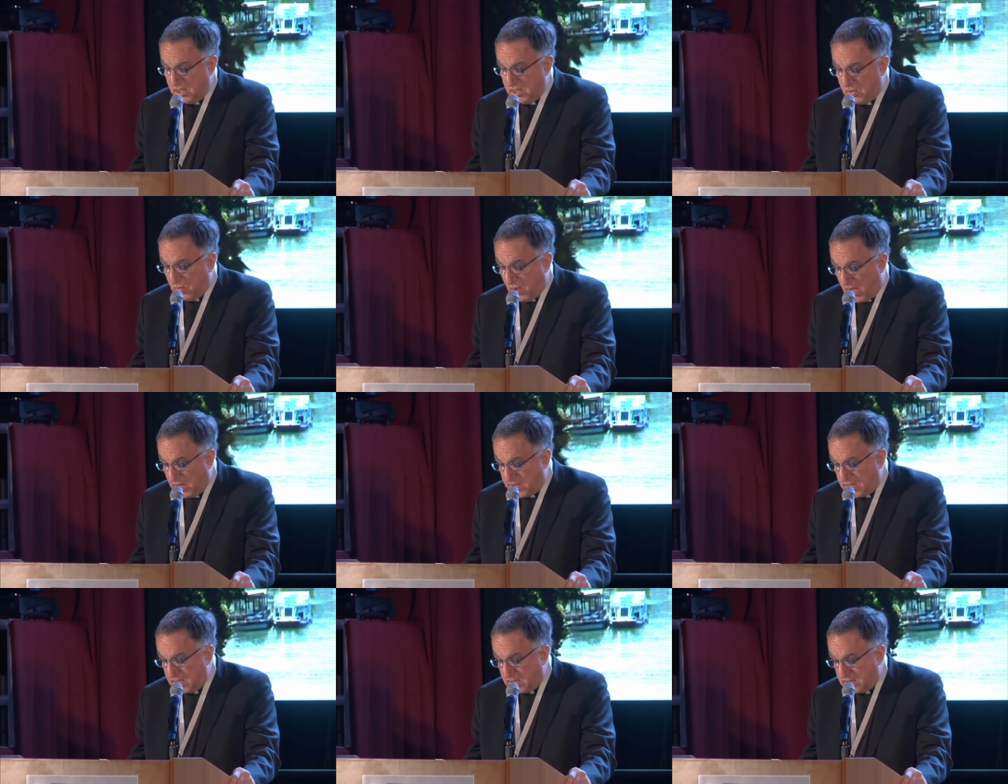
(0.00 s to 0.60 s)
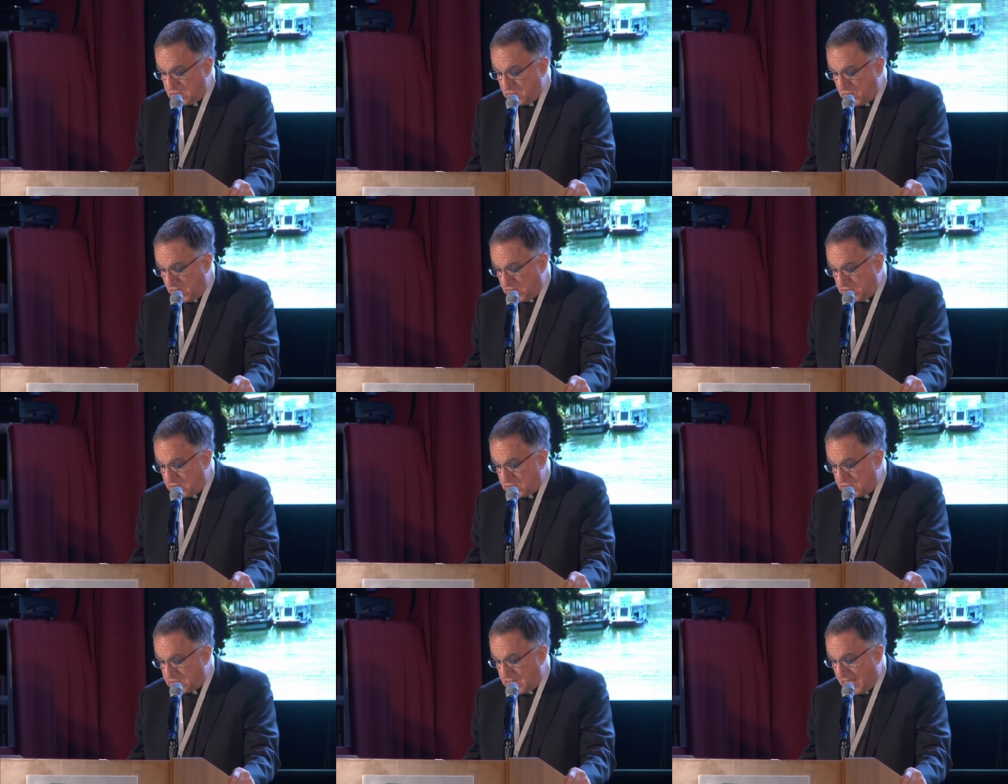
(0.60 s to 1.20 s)
wanting to
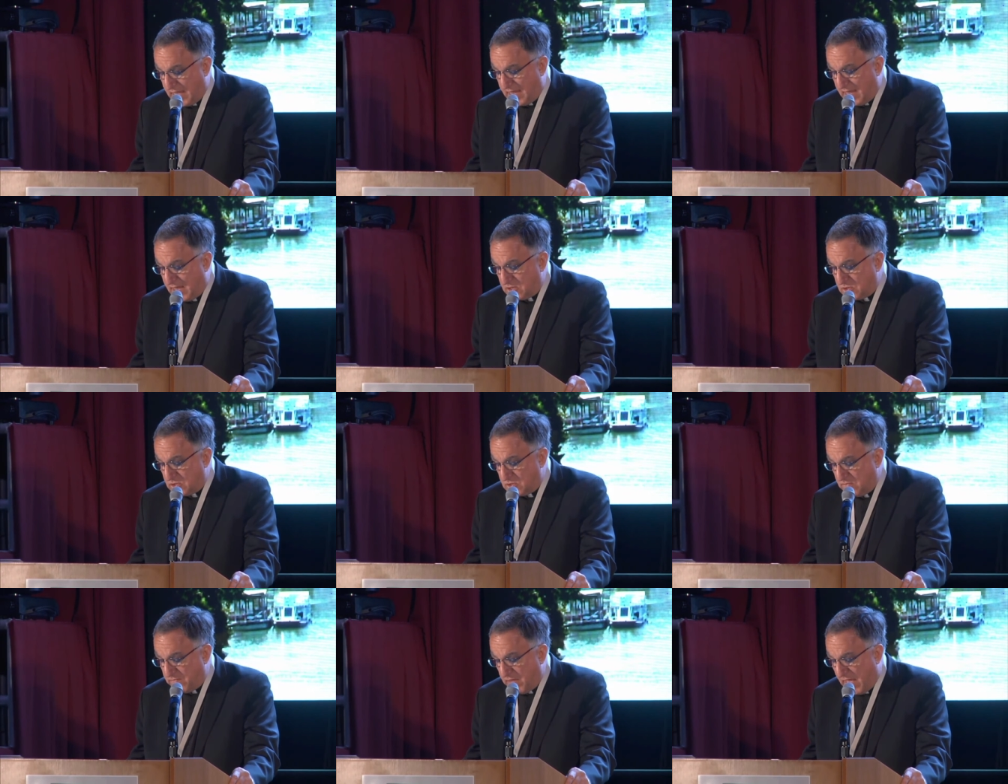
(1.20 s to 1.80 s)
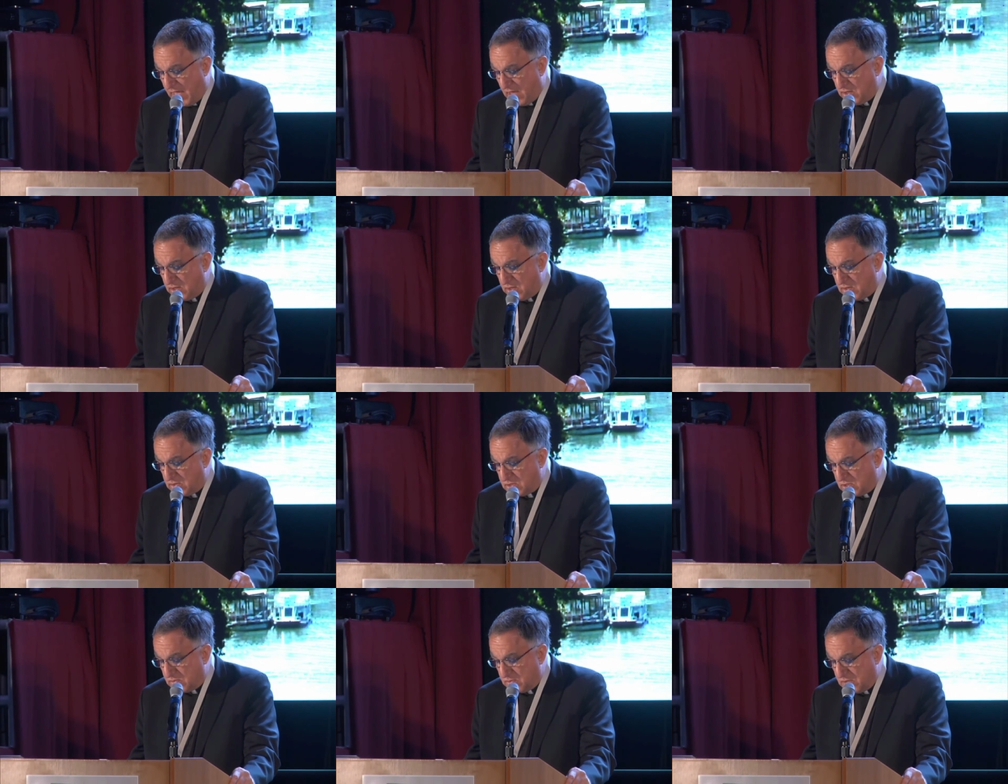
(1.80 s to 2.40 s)
understand, to
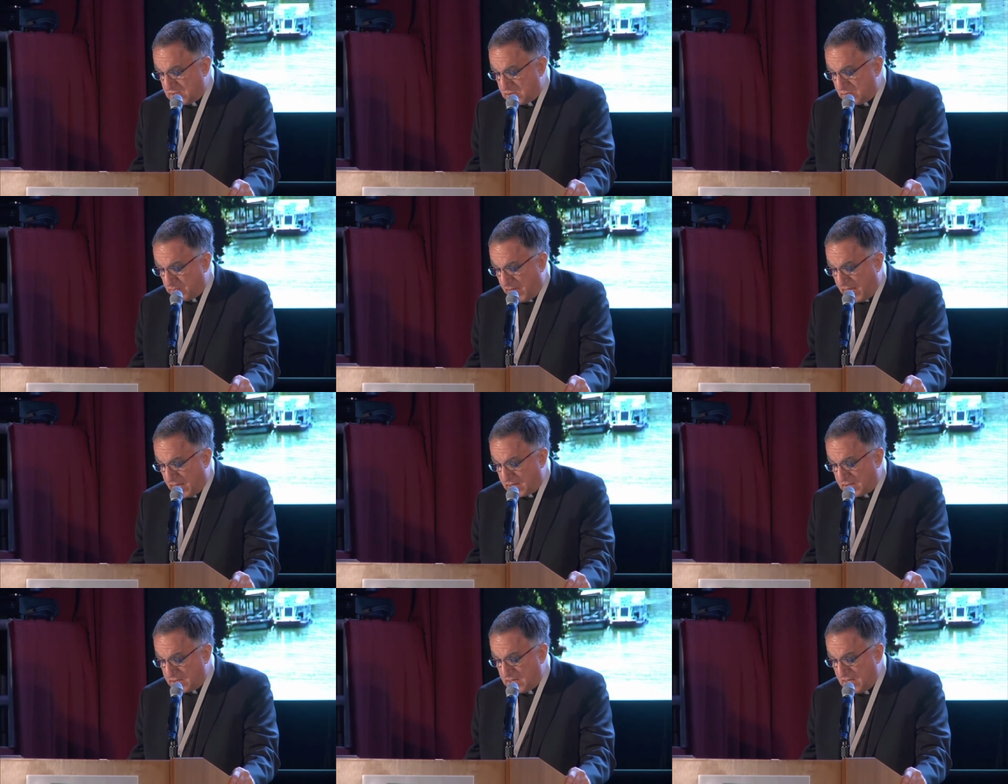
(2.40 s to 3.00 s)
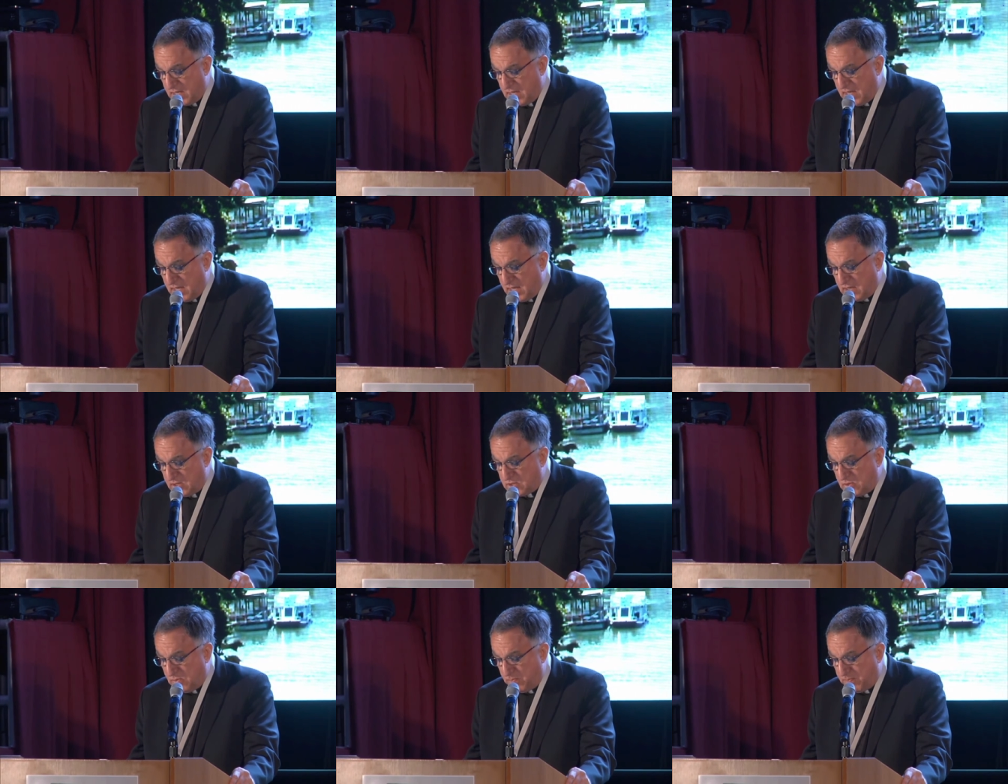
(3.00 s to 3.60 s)
value, to respect,
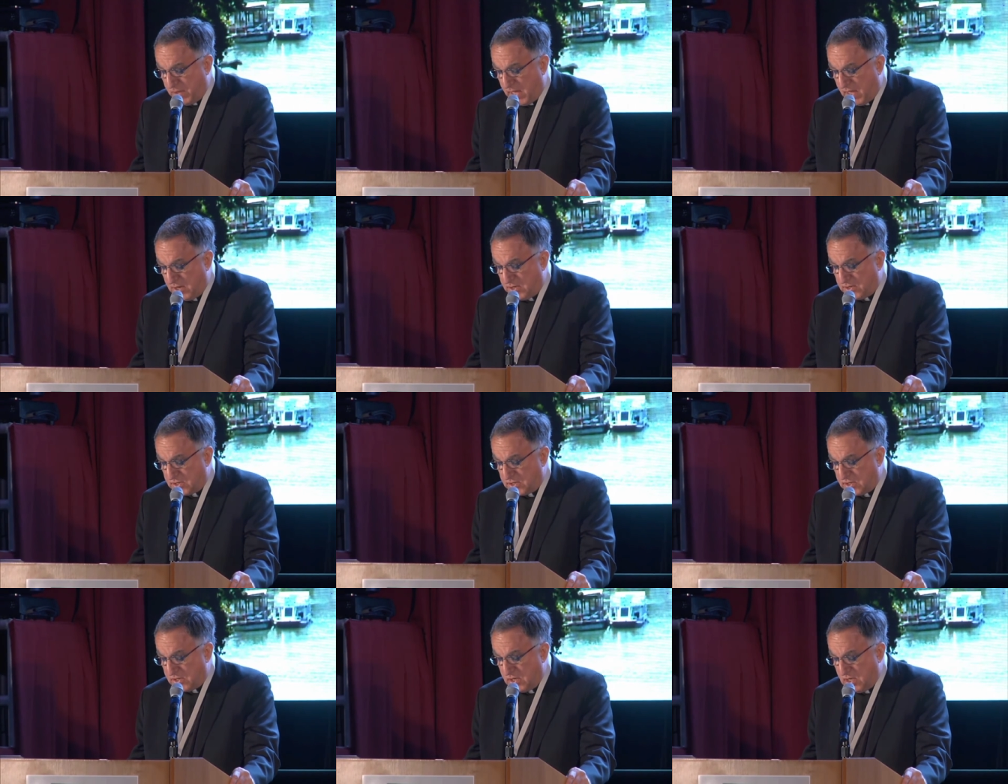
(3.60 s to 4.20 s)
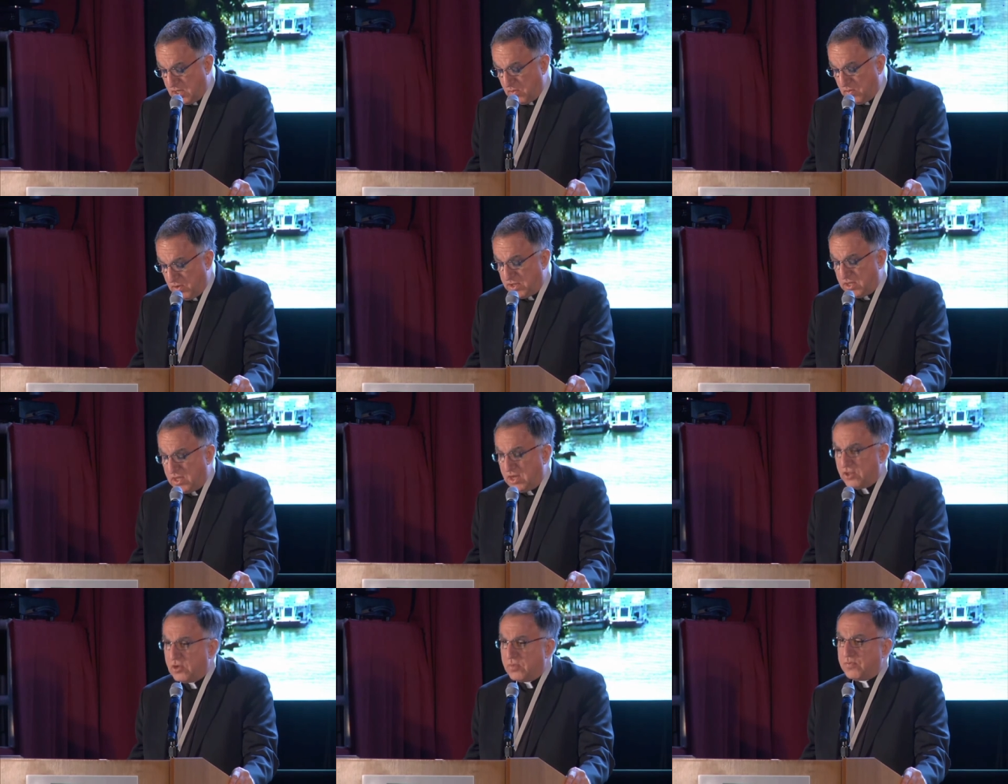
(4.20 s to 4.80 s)
and to ponder what
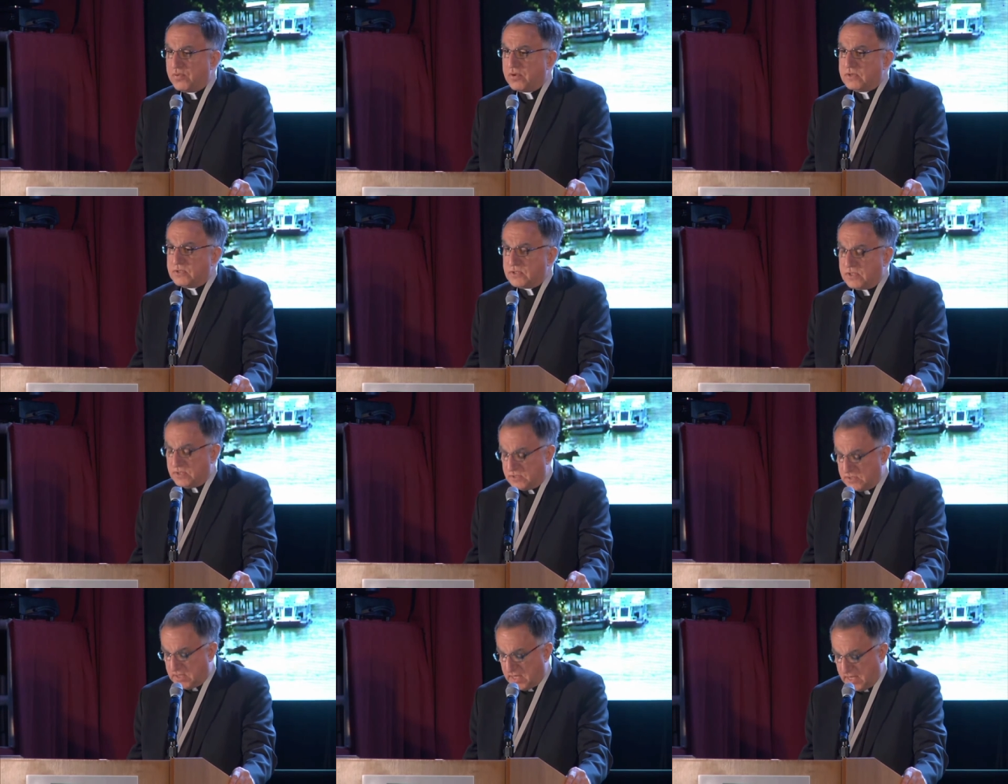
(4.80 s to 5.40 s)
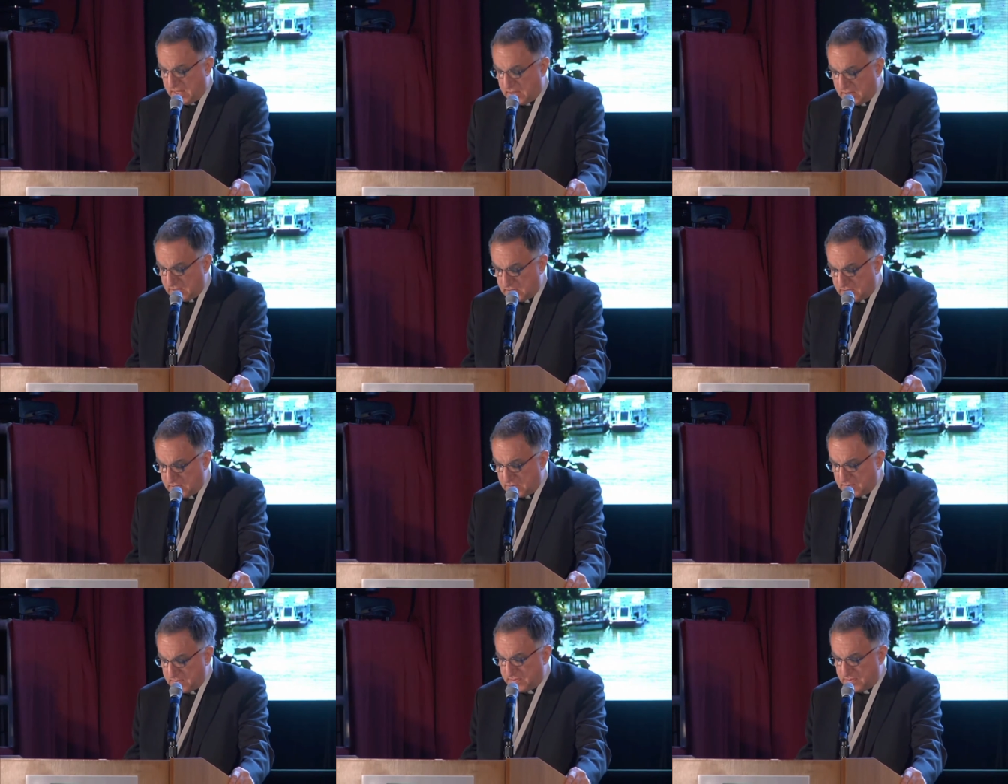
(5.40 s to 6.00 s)
the other person says.